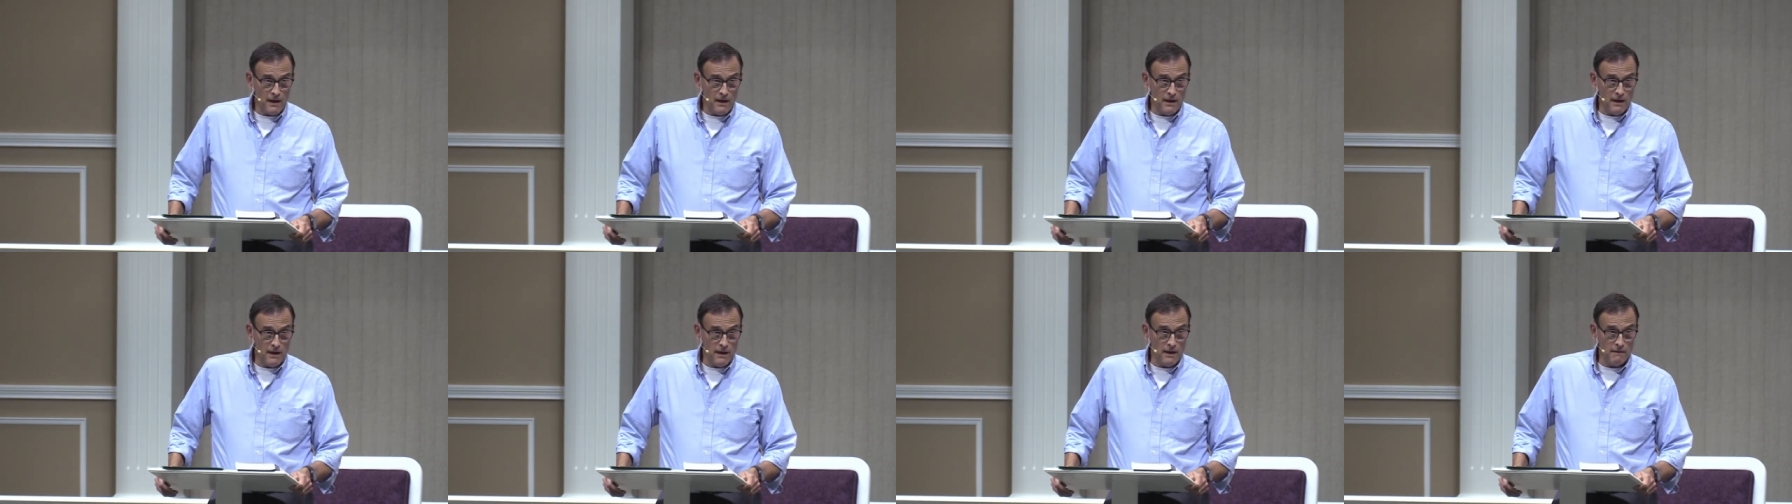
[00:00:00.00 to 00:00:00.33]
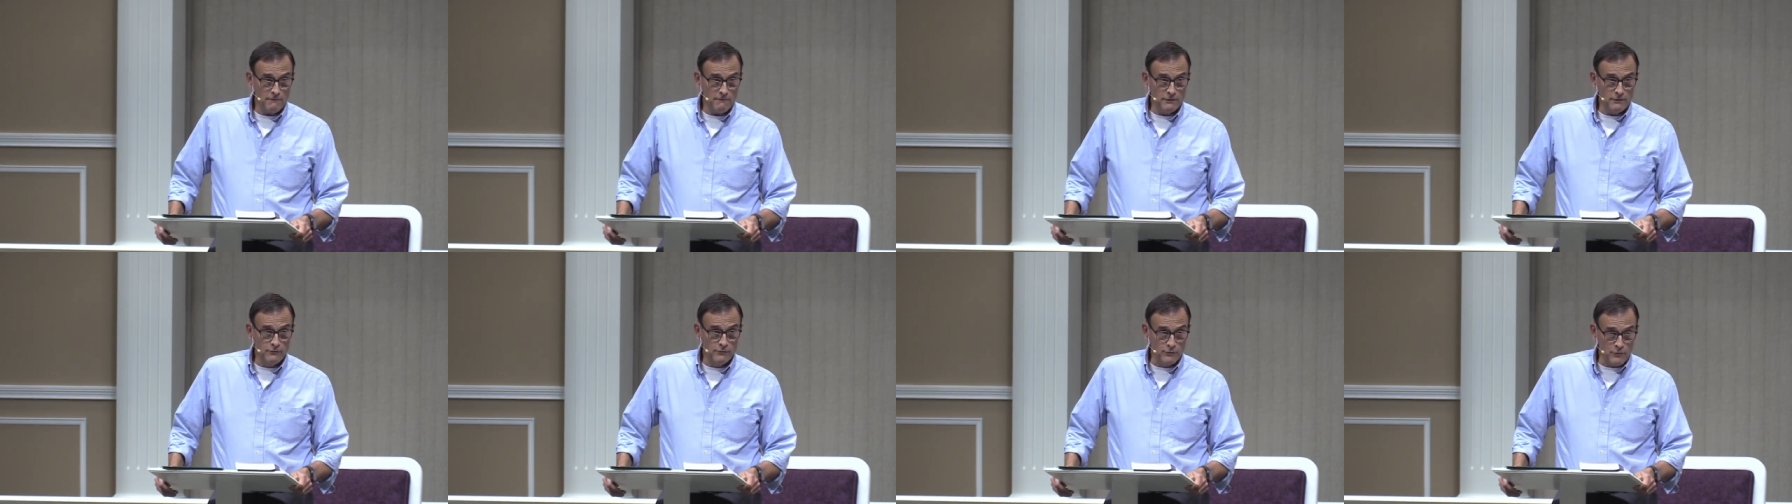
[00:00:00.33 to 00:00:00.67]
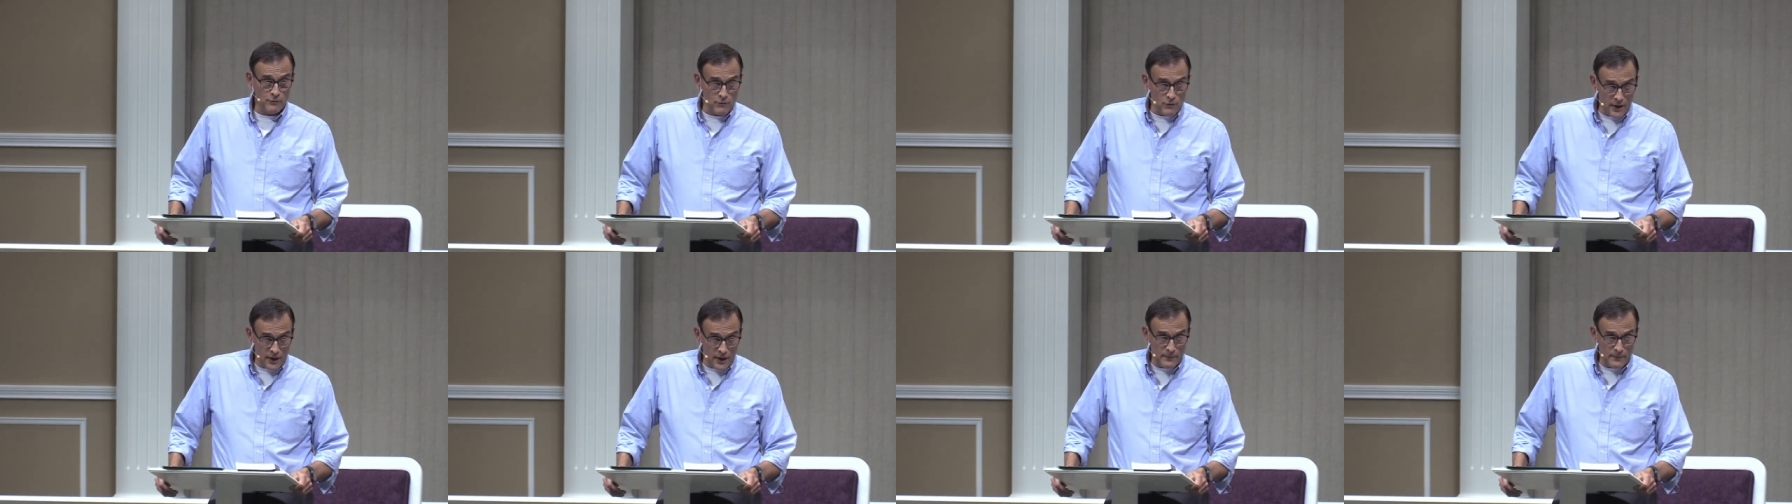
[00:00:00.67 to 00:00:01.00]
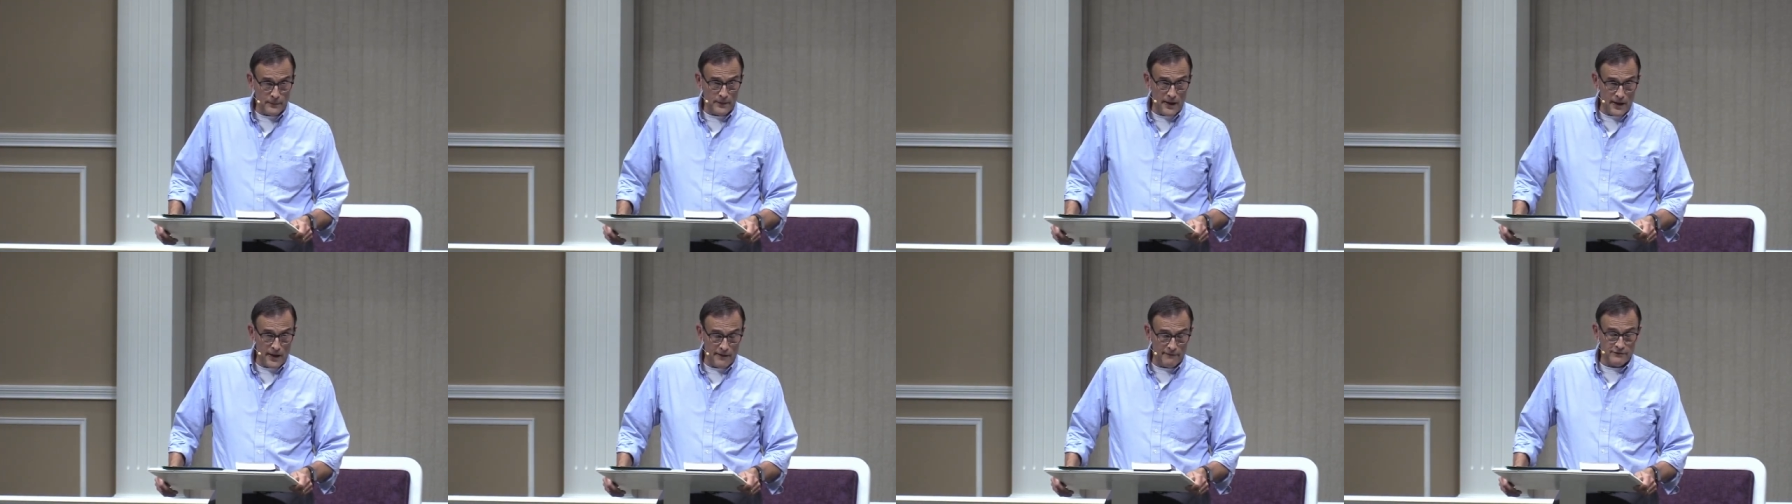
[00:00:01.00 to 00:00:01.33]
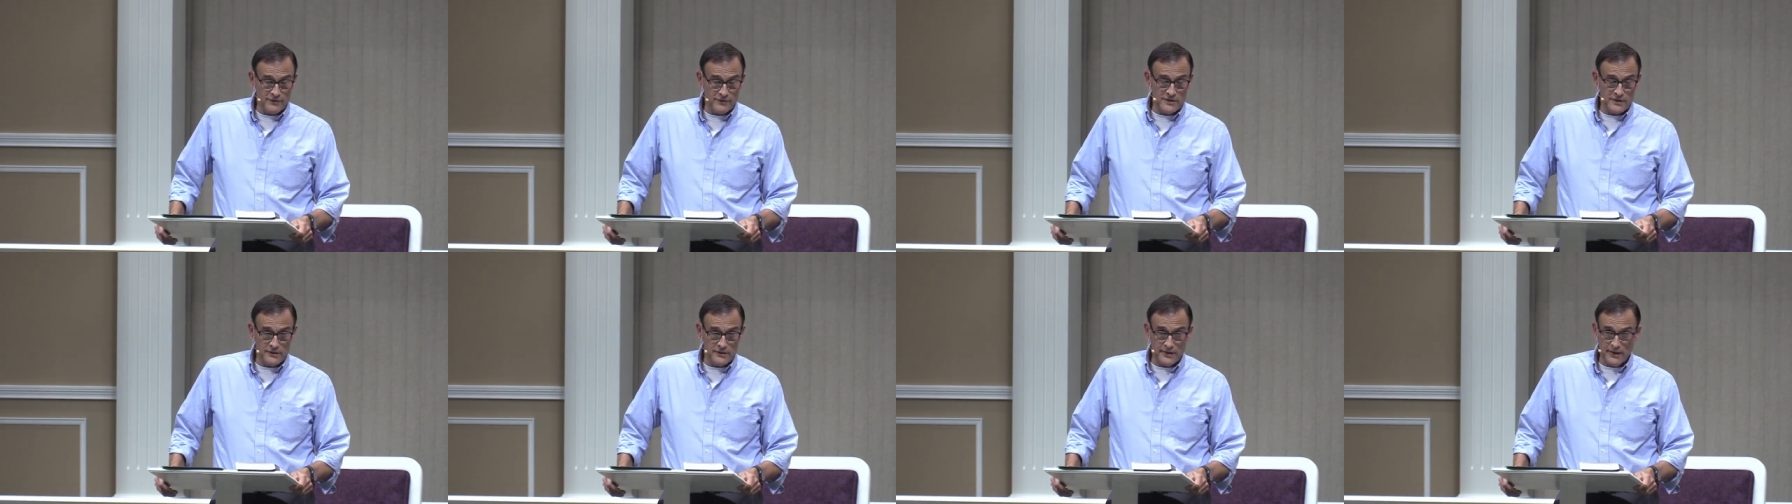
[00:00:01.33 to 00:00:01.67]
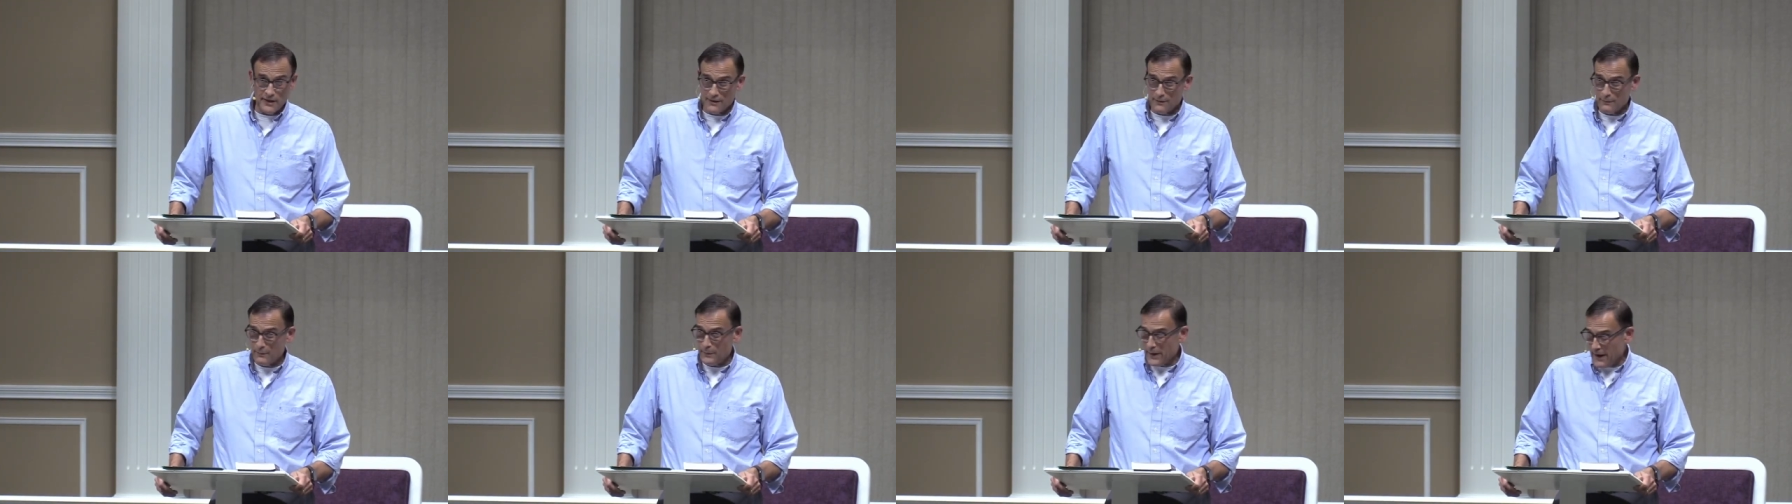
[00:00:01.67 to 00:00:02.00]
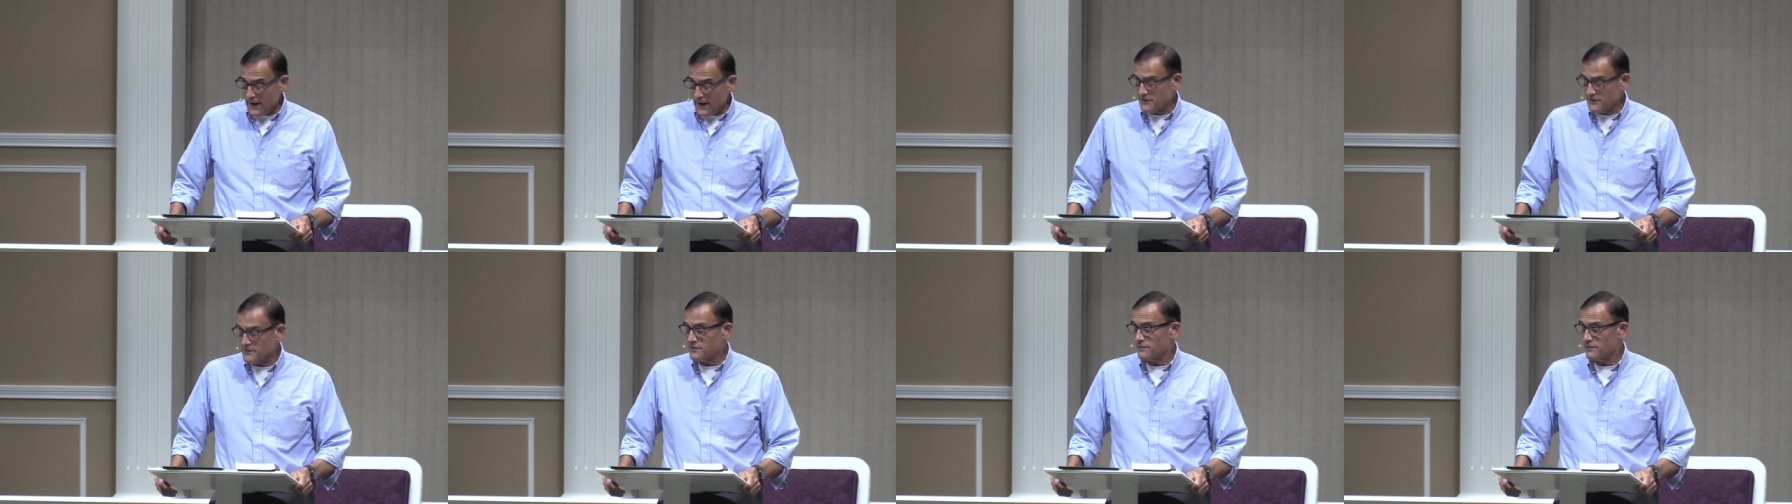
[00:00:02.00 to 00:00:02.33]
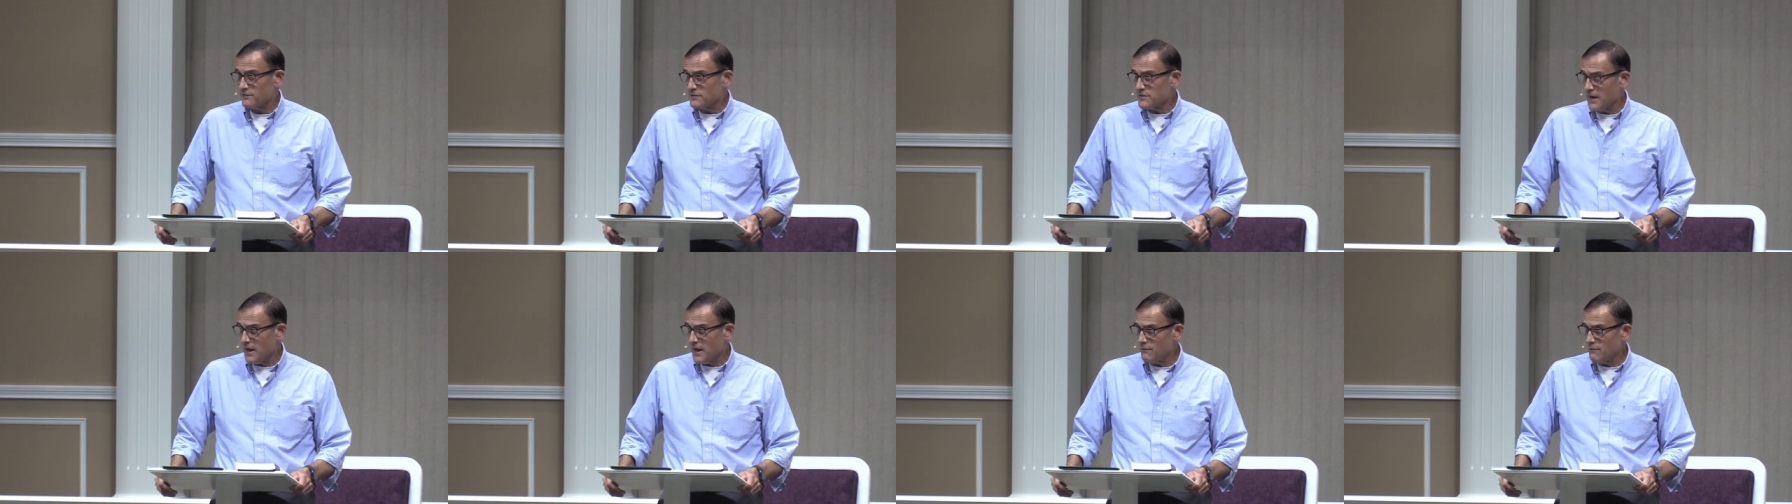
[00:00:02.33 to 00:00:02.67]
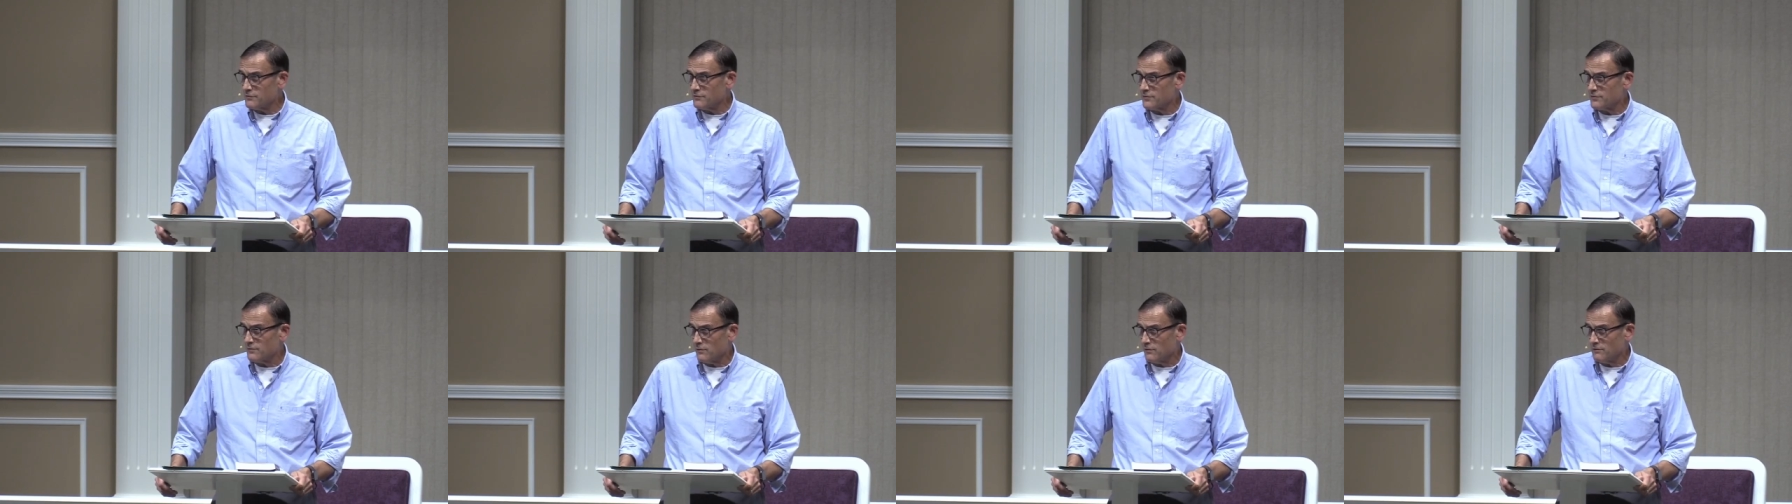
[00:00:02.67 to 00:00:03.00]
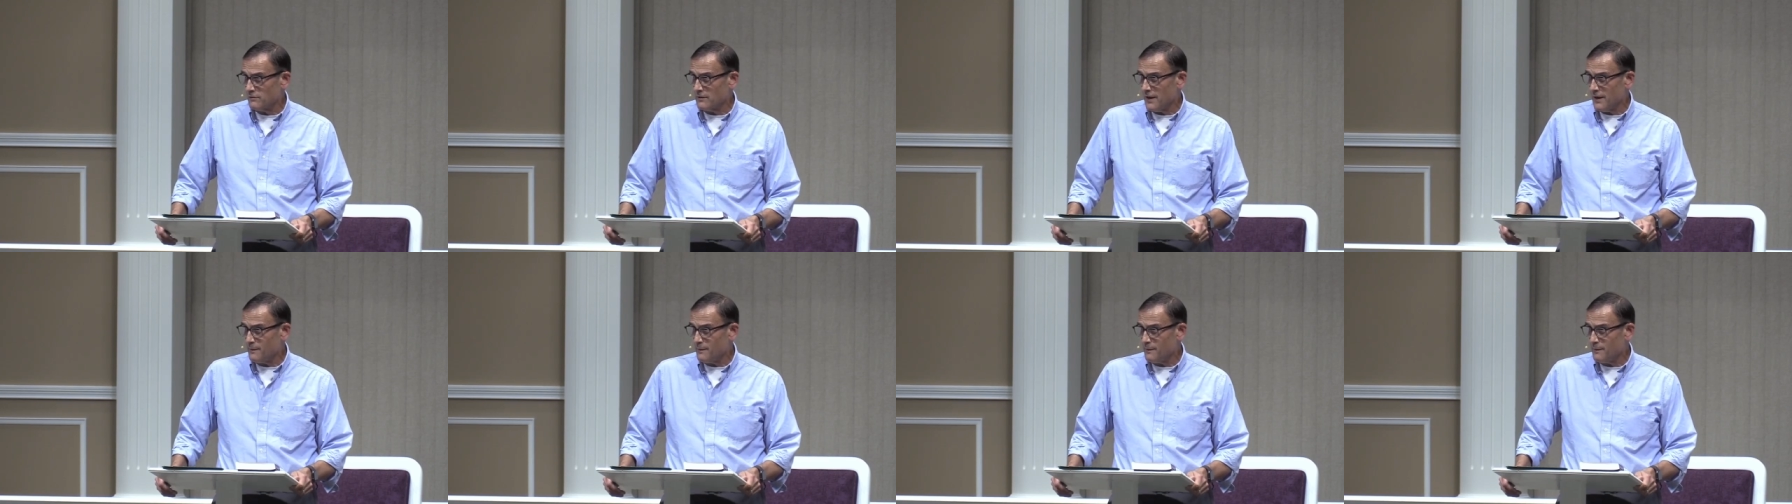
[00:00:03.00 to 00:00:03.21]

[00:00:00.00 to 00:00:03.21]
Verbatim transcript: uh, grew up, obviously, in a pastor's household.